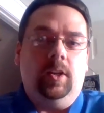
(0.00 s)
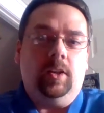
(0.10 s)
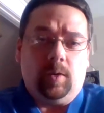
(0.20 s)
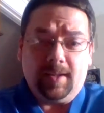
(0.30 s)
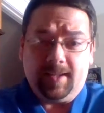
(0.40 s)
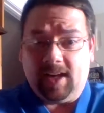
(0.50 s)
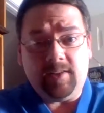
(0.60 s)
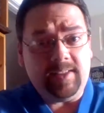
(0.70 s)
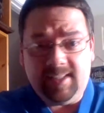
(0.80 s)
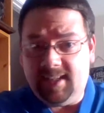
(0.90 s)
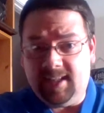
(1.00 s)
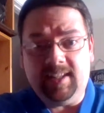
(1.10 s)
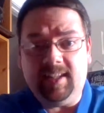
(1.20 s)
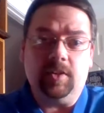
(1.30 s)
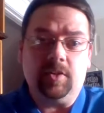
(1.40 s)
look, we're not guaranteed
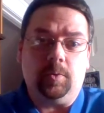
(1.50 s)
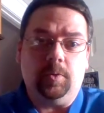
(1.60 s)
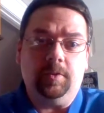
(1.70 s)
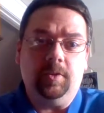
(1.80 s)
anything in this world.